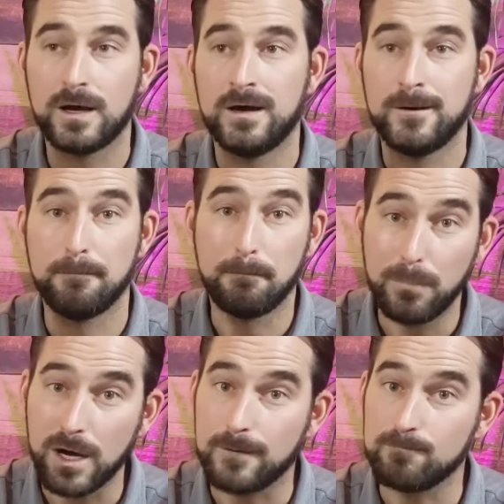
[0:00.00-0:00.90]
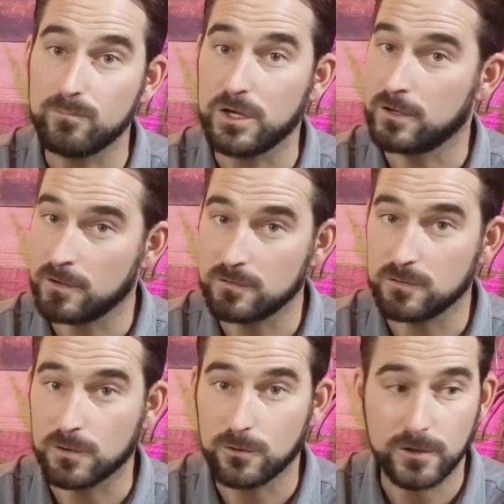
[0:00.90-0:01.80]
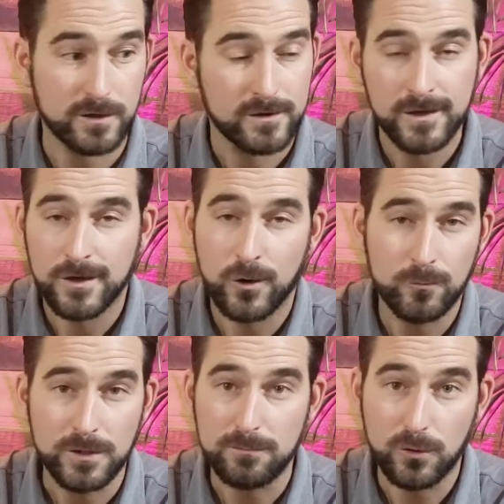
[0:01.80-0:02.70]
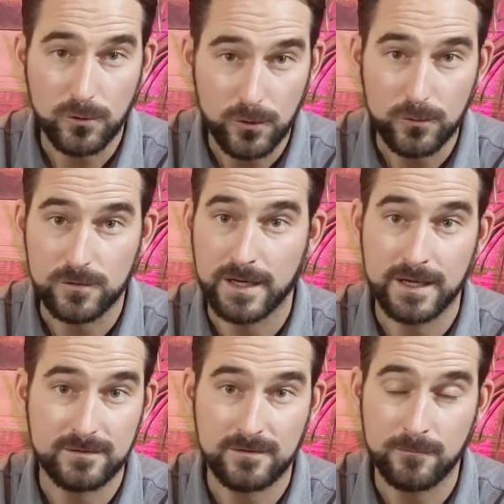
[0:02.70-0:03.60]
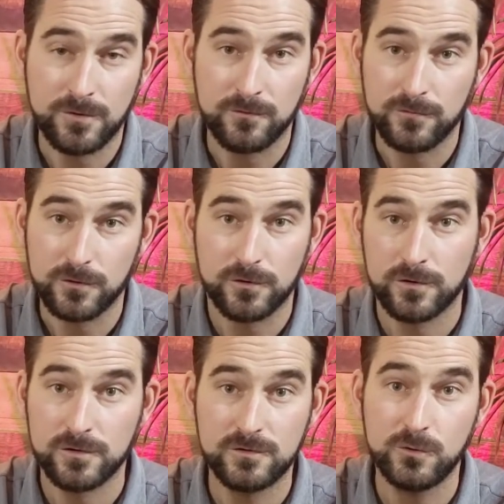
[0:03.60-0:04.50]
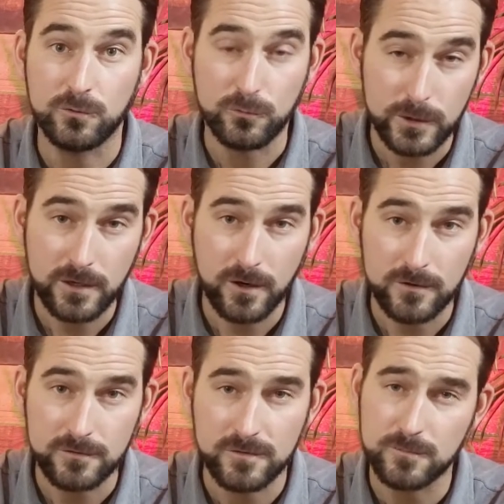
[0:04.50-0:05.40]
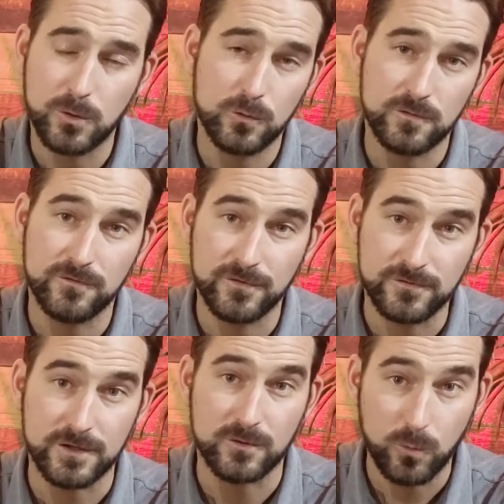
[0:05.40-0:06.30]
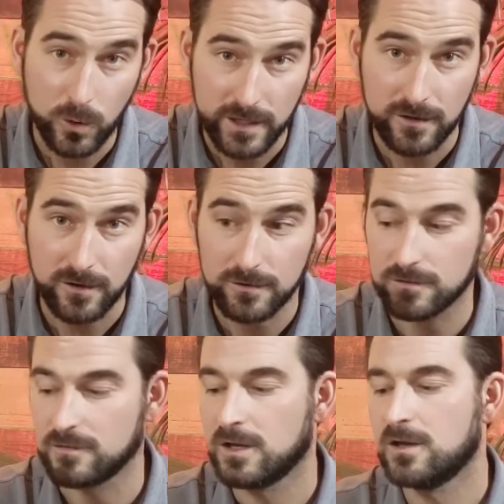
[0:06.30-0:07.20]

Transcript: Um, but you can also go to Home Depot, Lowe's and get something for two, $3 as opposed to 15, $20